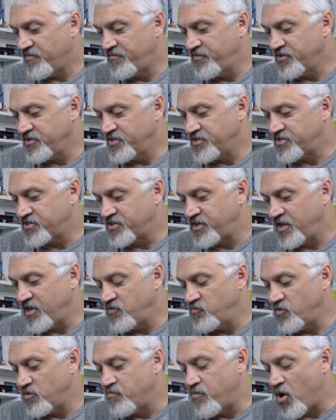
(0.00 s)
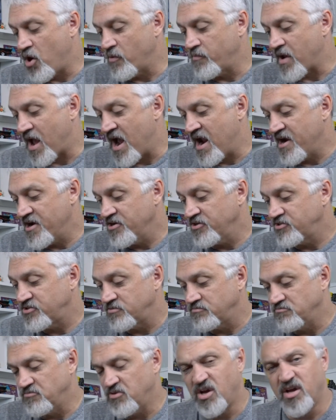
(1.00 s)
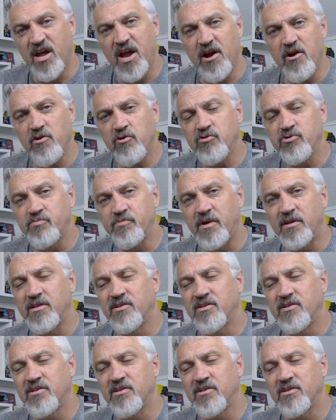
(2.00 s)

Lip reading: fill his skin with barbed irons?" Arrows,